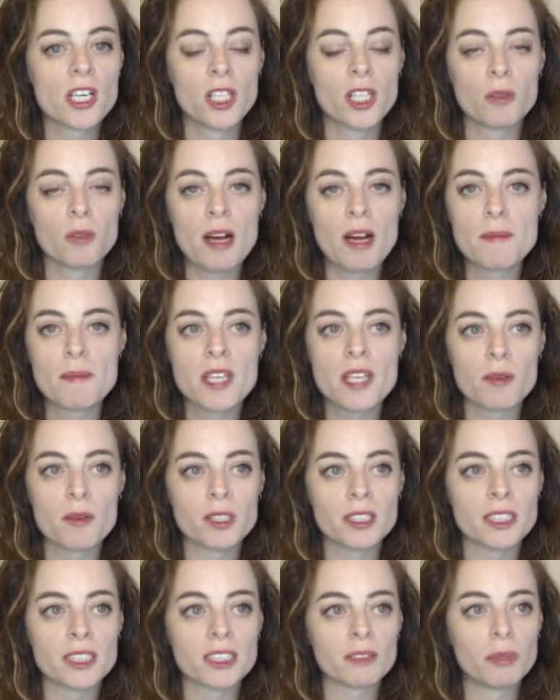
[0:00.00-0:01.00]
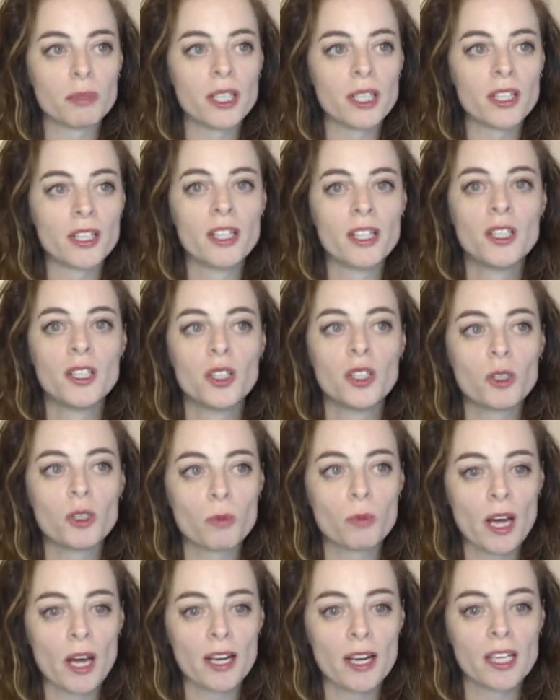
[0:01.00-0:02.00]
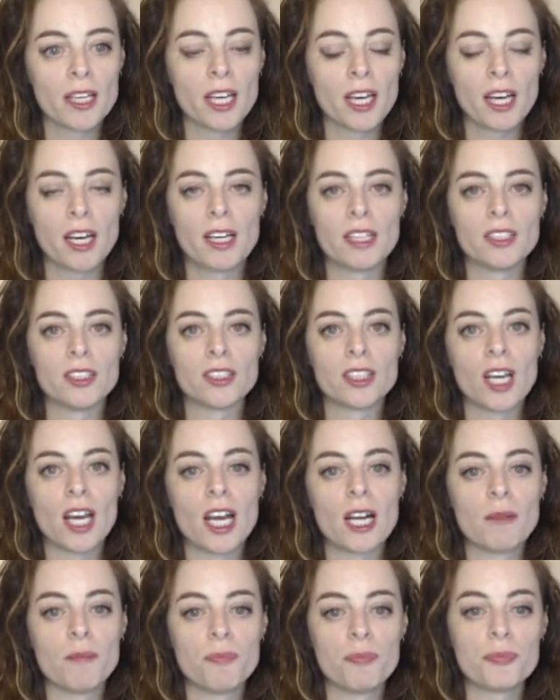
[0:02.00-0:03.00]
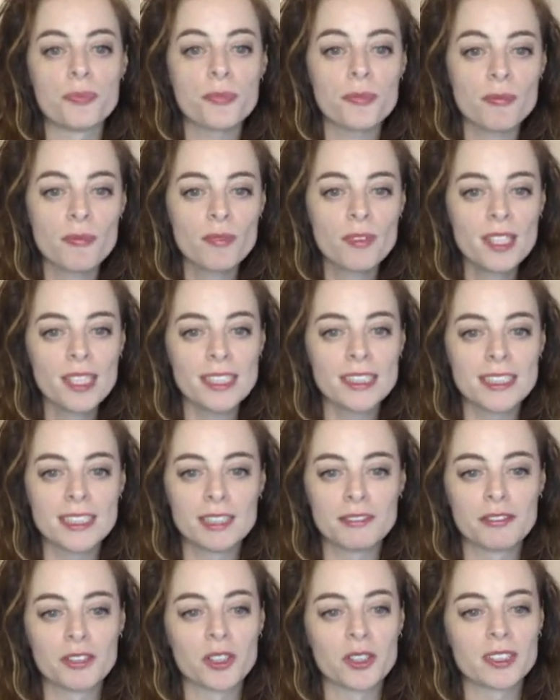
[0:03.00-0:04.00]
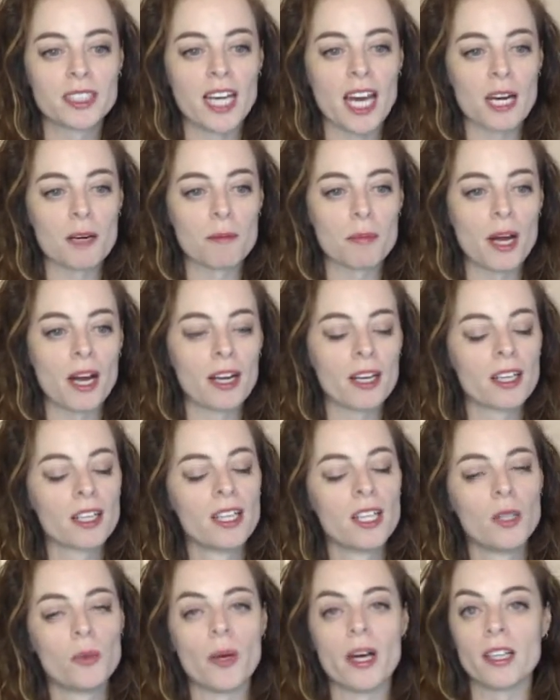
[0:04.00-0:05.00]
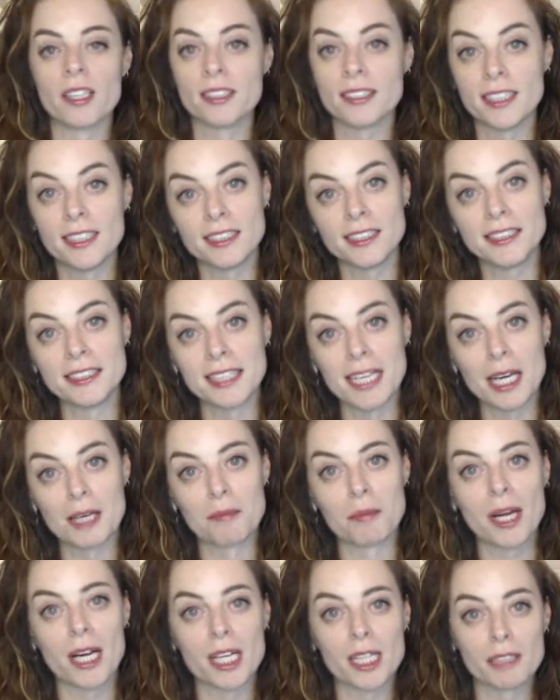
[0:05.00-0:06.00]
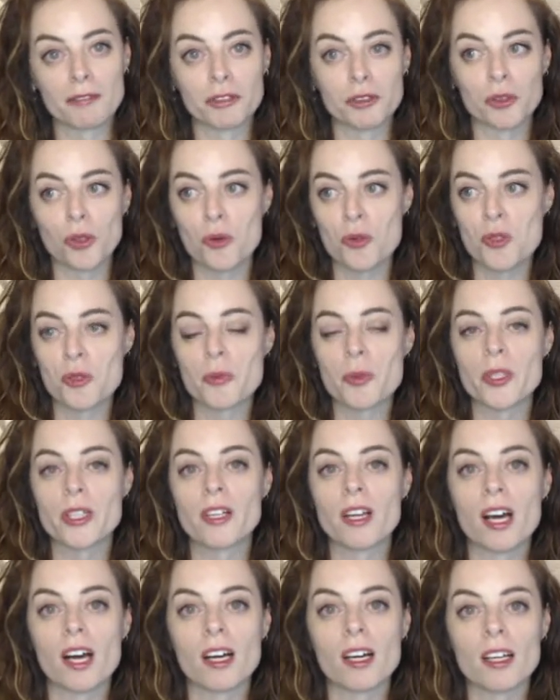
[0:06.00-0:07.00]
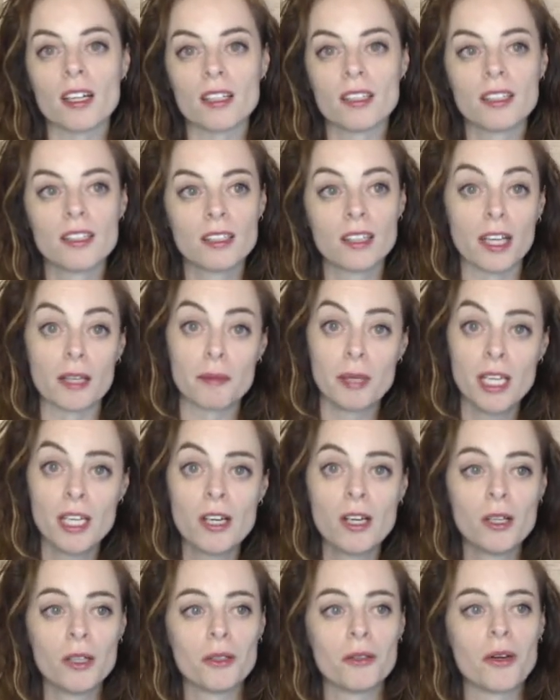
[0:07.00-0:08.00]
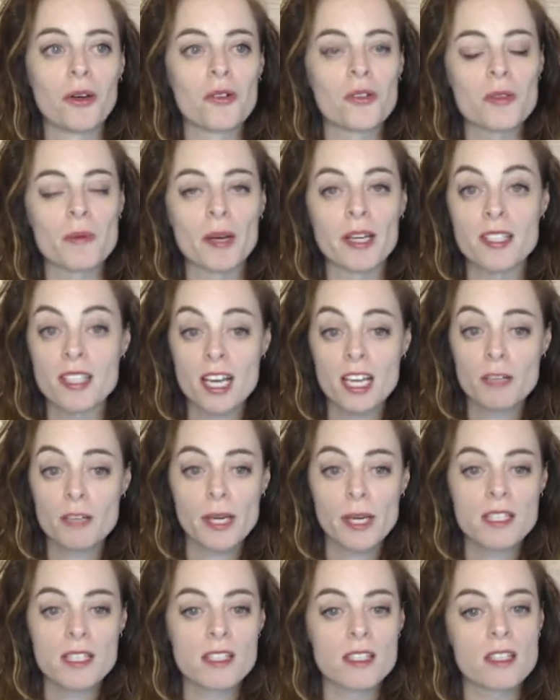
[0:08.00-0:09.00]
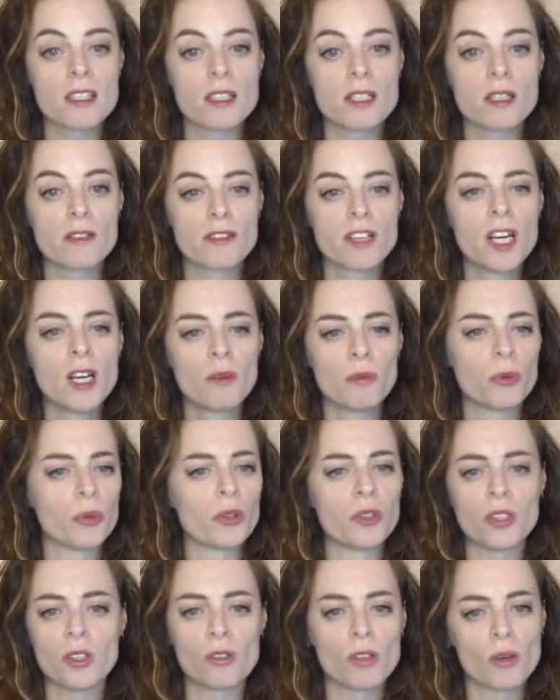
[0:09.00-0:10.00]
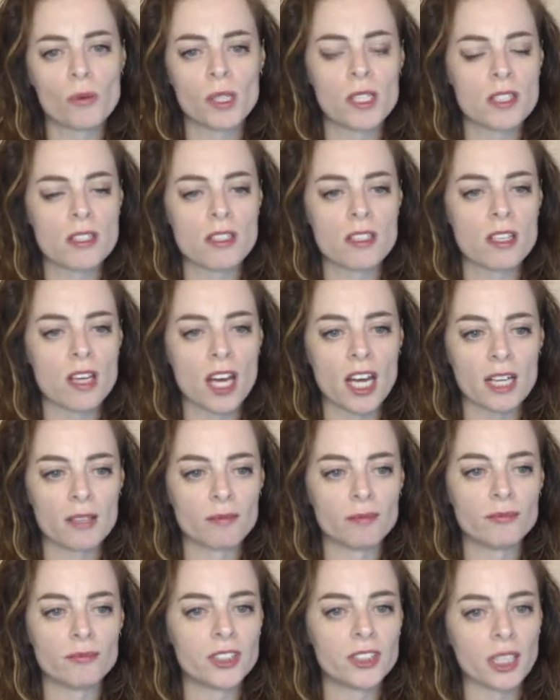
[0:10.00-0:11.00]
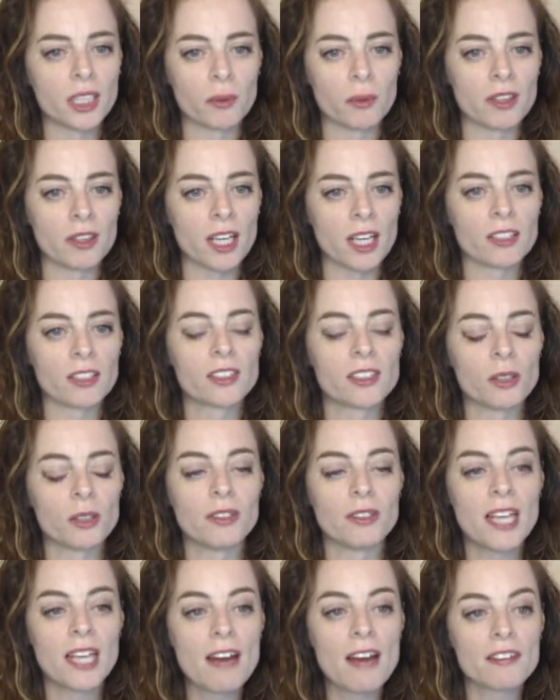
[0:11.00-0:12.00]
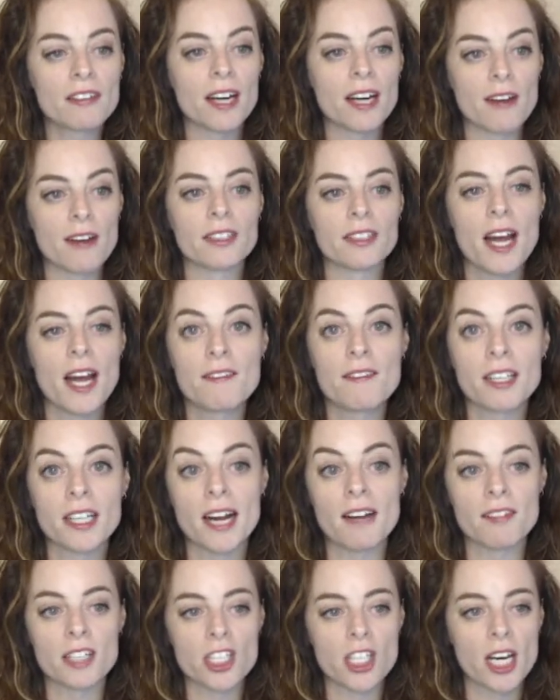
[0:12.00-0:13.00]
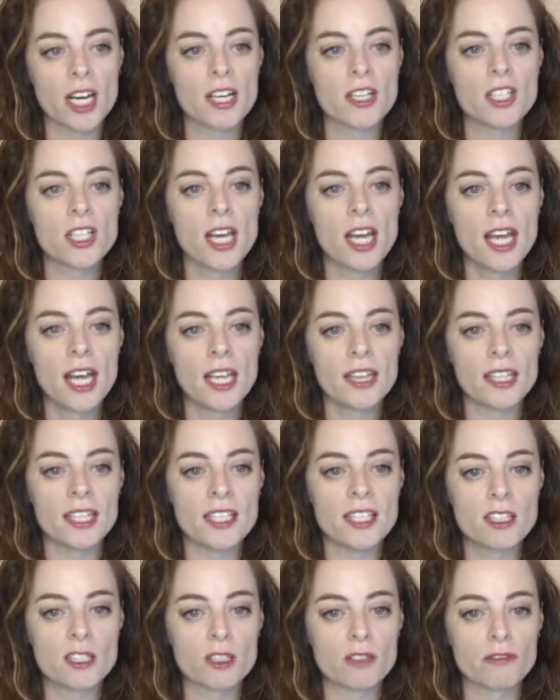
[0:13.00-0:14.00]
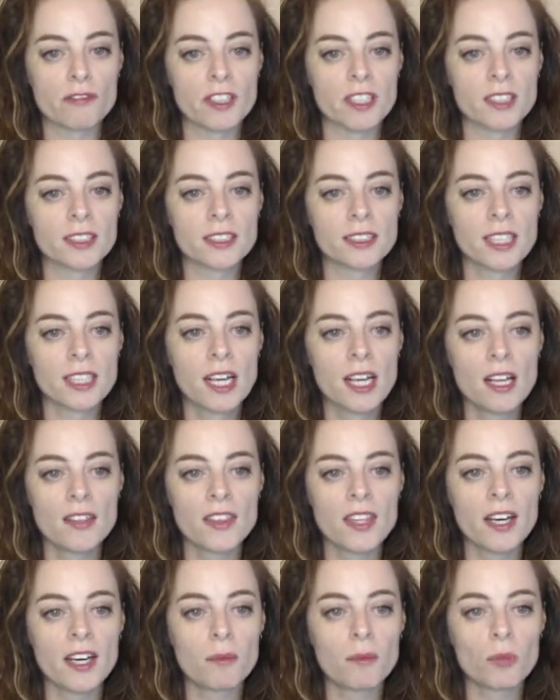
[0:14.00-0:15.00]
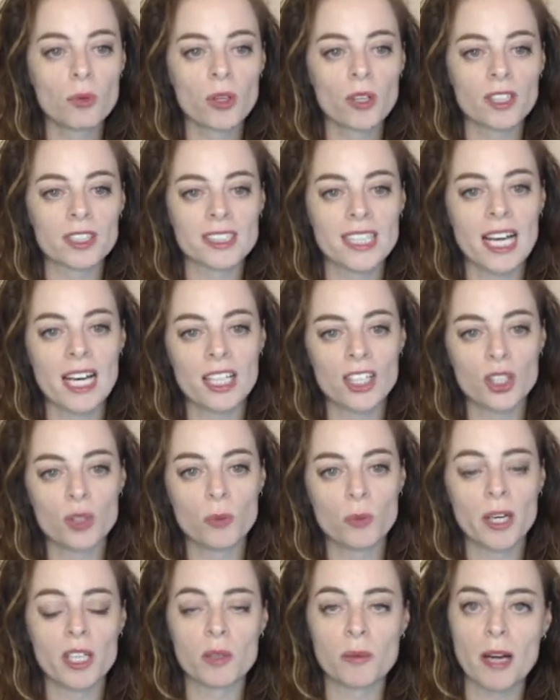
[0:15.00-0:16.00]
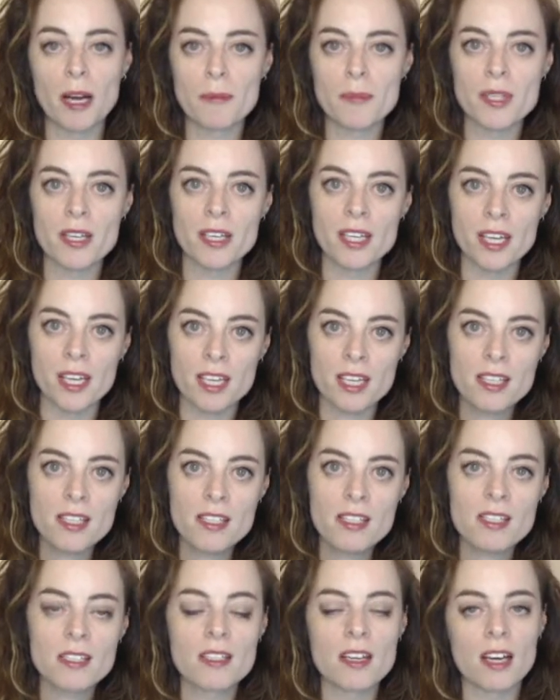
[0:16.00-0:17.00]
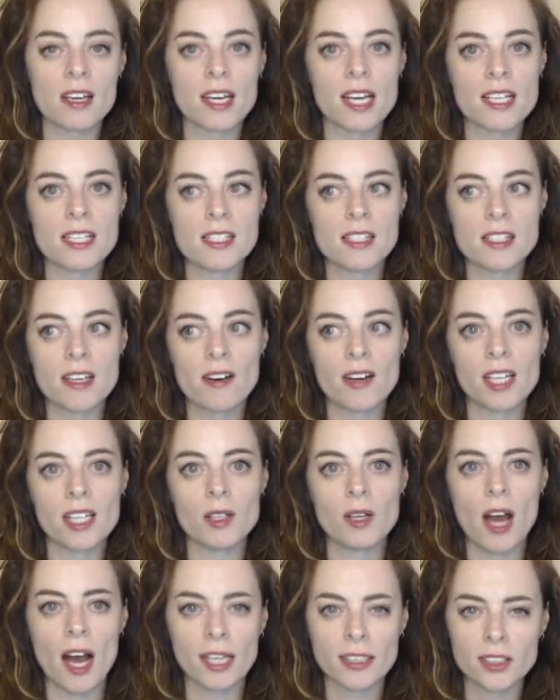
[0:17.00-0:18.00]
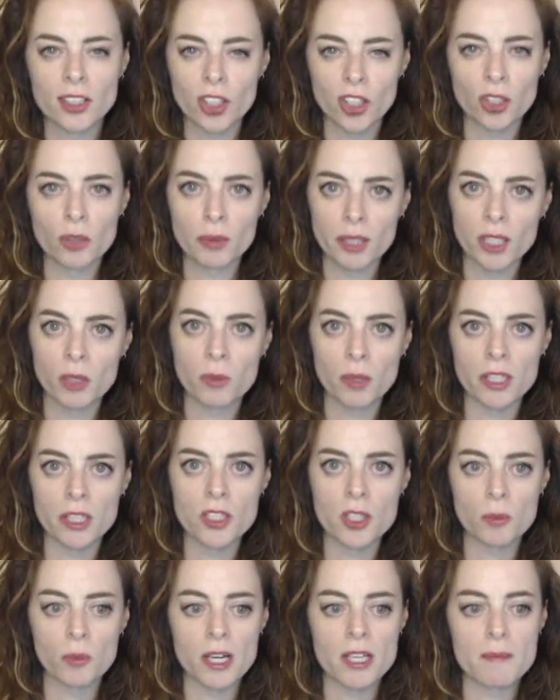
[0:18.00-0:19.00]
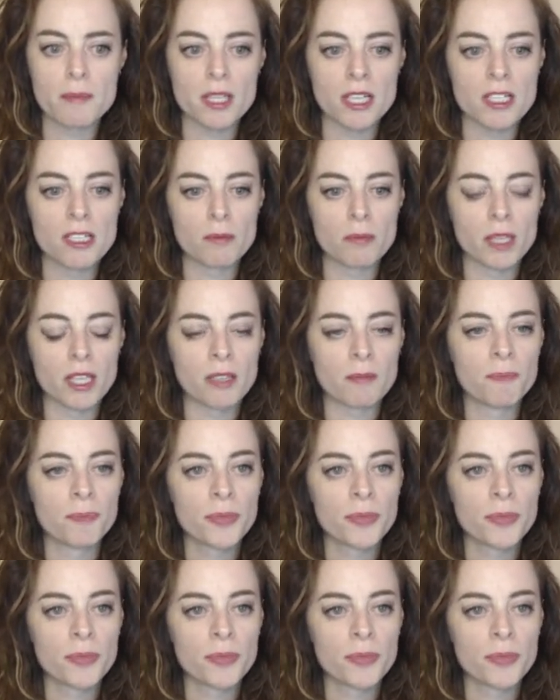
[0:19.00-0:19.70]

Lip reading: your website will disappear, you'll panic, and it's difficult to get it back. Well, it's easy to get it back if you know someone like me who knows about databases and stuff, but you don't want to deal with that. So never, ever, ever, ever change these two fields. They're more telling you where your website is, not necessarily asking you where you want your website to be.